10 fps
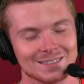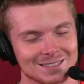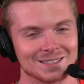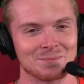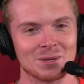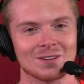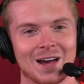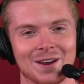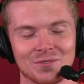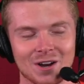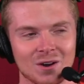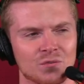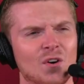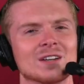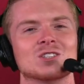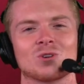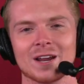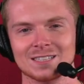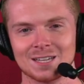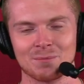This is going to be a lot of fun
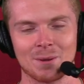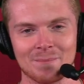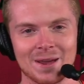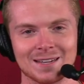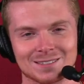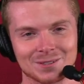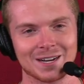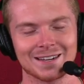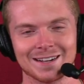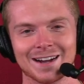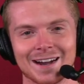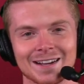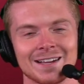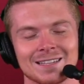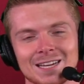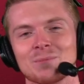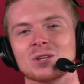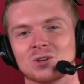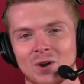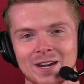trades I'm going to make. So kind of take them with
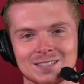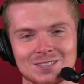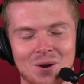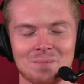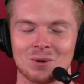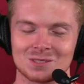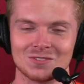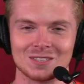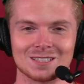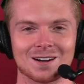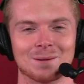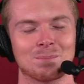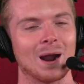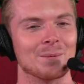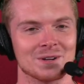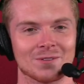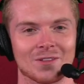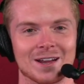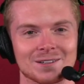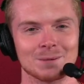a grain of salt. Most of these are probably
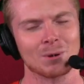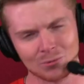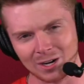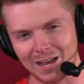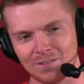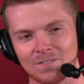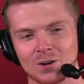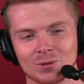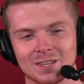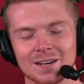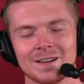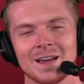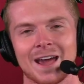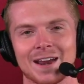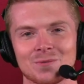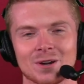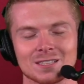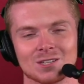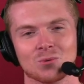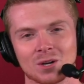unlikely, but we're going to have fun with it. Anyway,
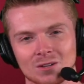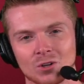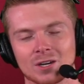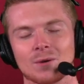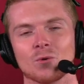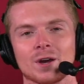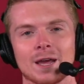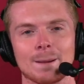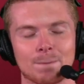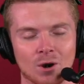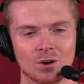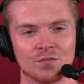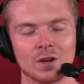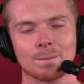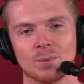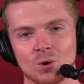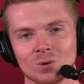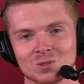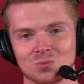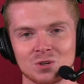so we're going to look at what a perfect
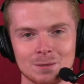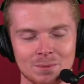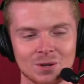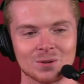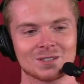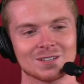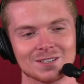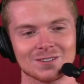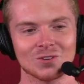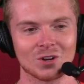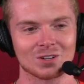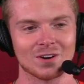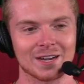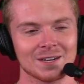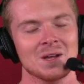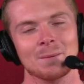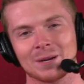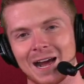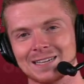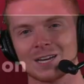Bulls rebuild could look like. But guys,